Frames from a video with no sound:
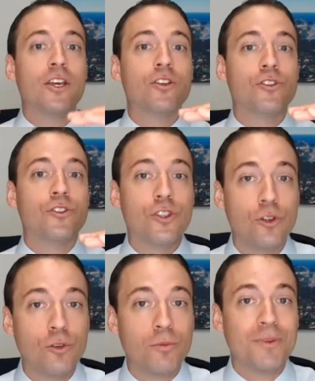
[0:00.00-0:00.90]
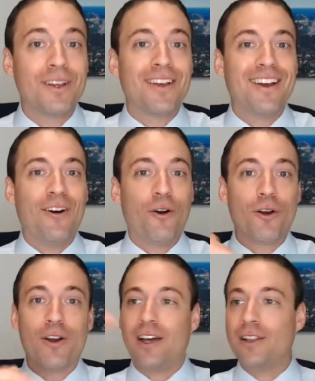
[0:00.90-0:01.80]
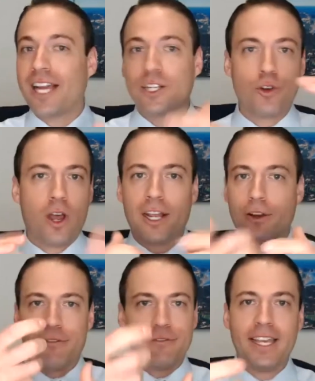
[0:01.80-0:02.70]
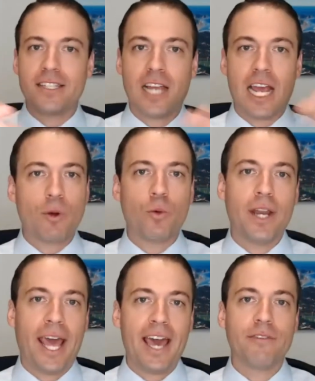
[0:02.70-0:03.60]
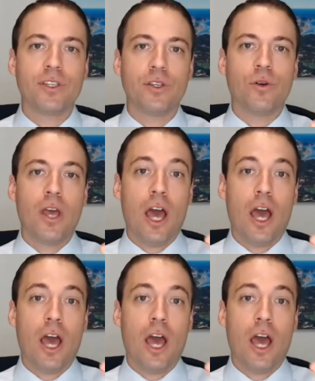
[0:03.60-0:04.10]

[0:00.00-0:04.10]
Zoom or electronic or FaceTime or what have you,